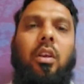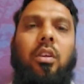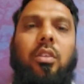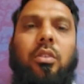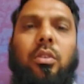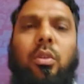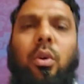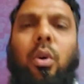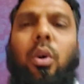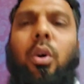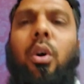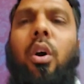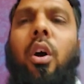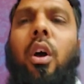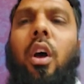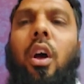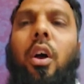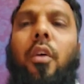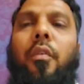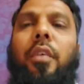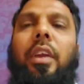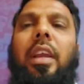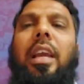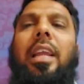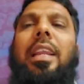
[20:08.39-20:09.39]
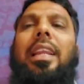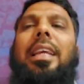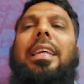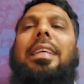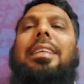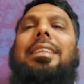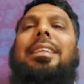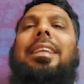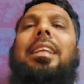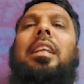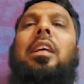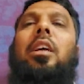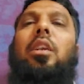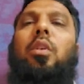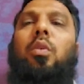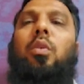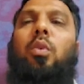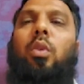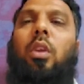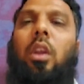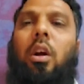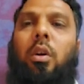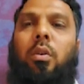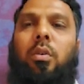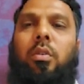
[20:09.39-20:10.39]
So we can easily
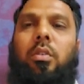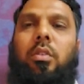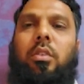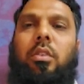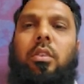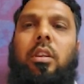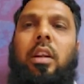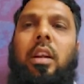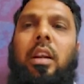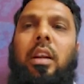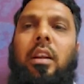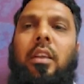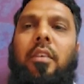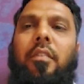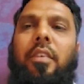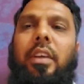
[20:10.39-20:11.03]
rule out, right?